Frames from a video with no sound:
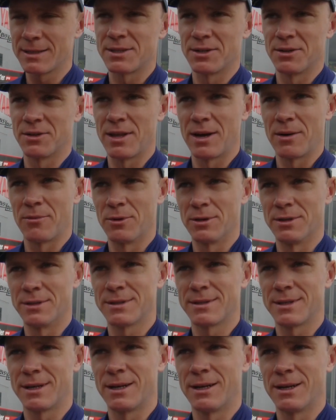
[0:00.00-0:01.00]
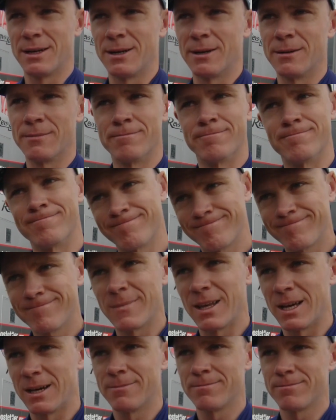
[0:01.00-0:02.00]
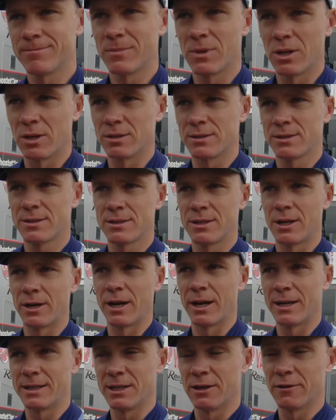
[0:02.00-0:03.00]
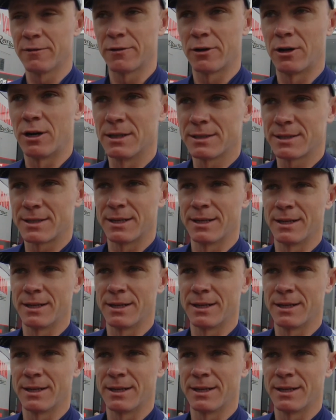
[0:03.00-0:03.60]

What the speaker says: so that was not ideal for us.